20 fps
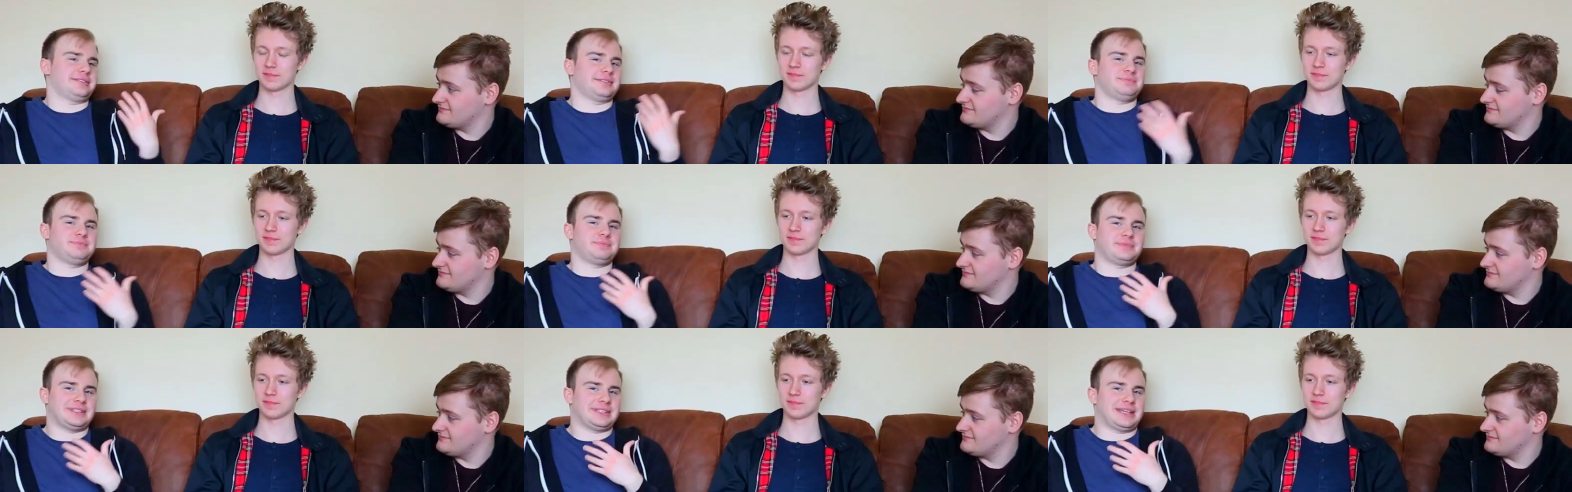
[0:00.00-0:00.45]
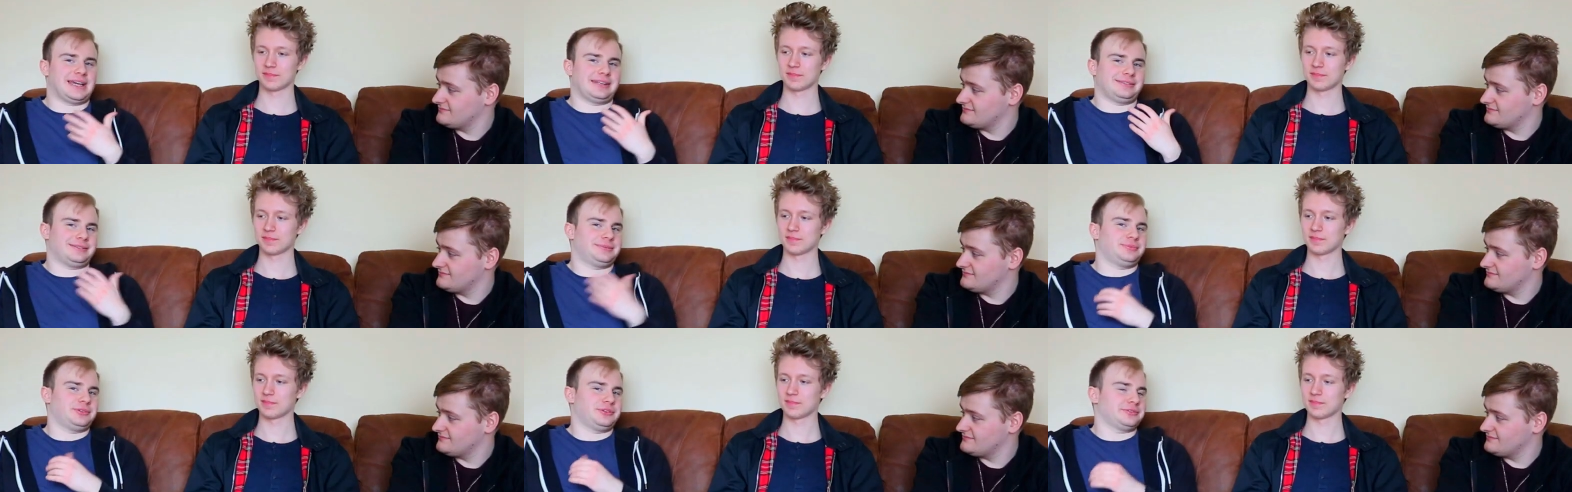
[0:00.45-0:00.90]
Speaker 1: a
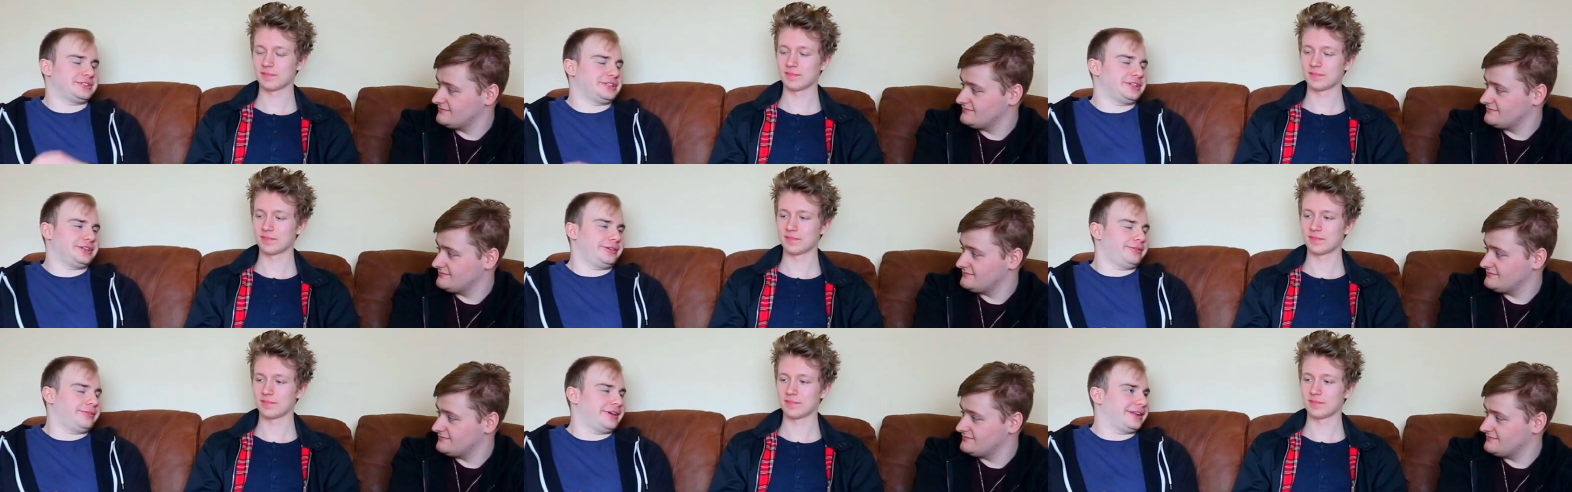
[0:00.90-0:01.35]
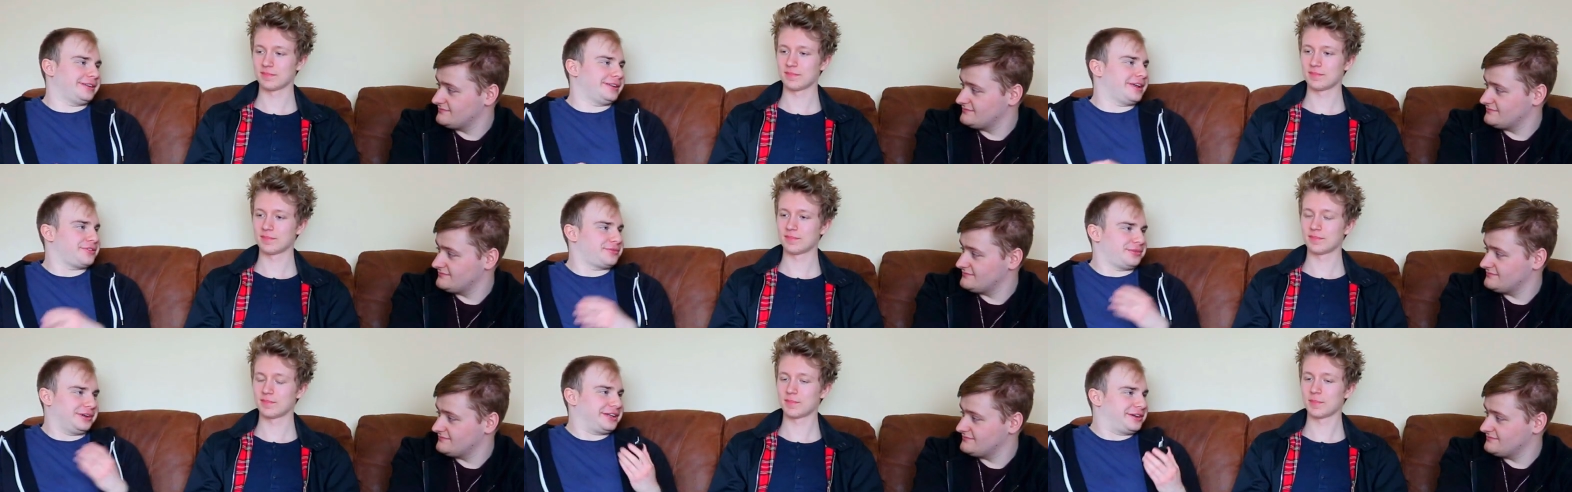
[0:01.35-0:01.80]
sad Doctor Who fan,
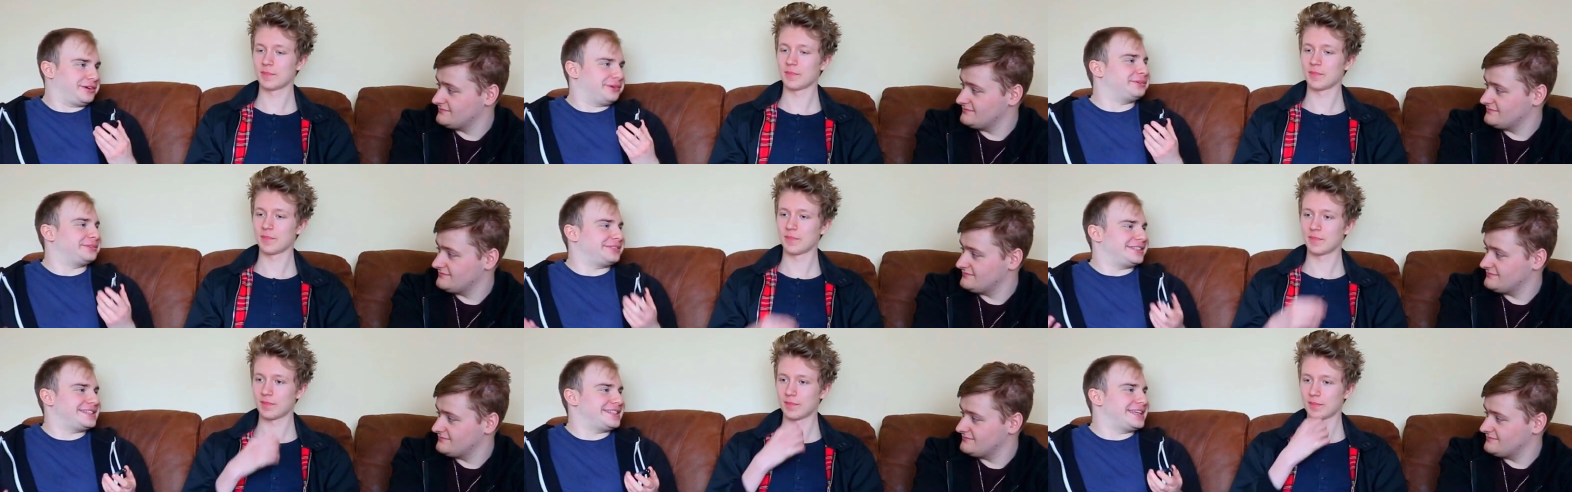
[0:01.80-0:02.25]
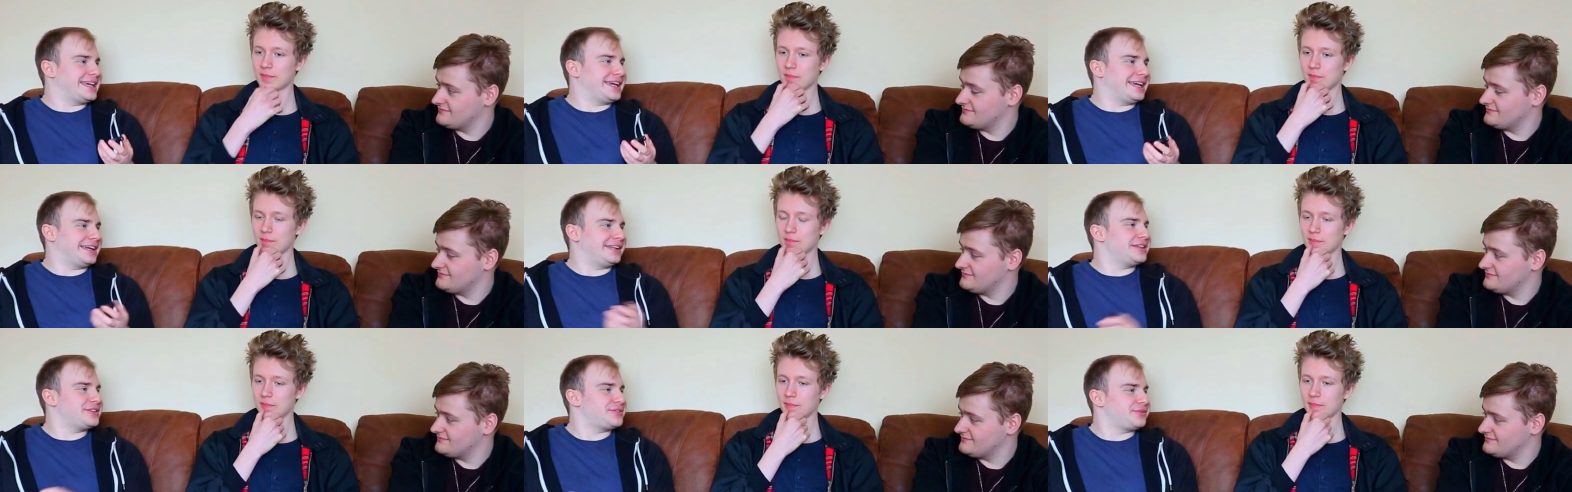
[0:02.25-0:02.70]
that's really cool to
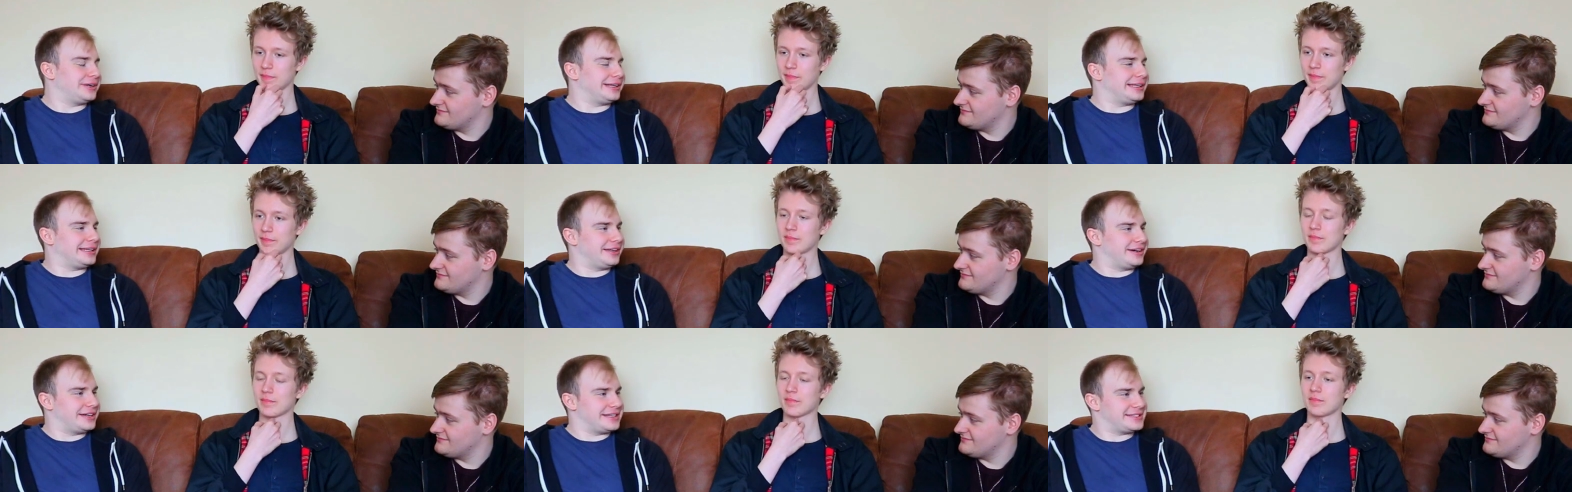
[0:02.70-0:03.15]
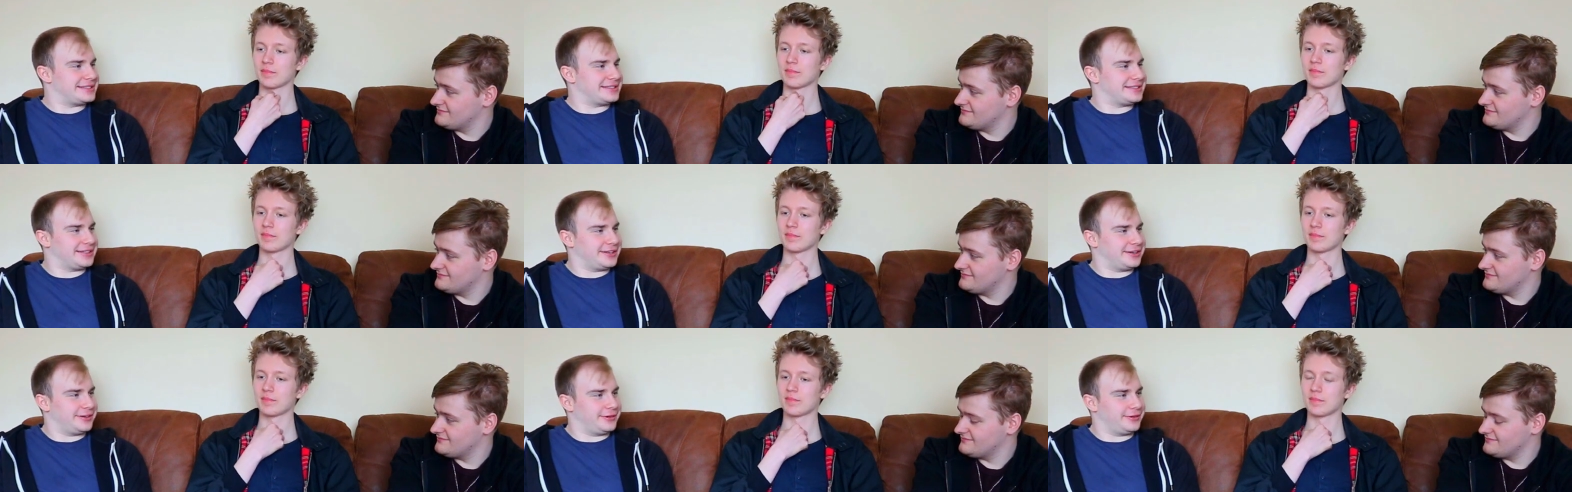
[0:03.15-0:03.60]
see, and it's really
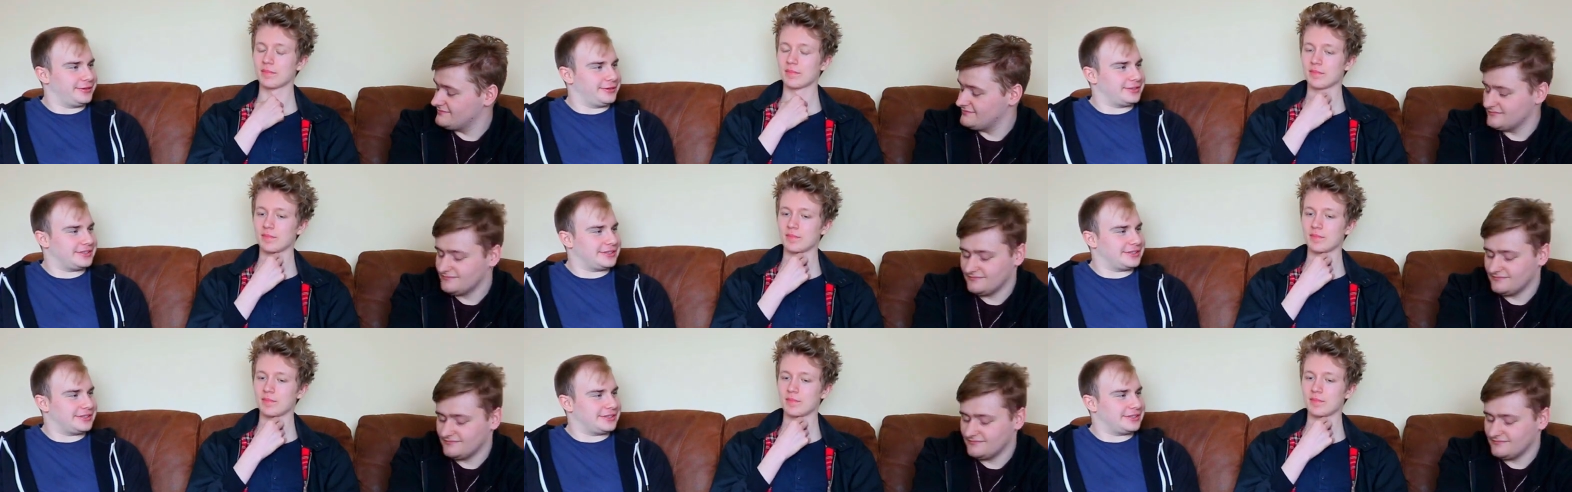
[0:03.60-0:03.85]
nice to,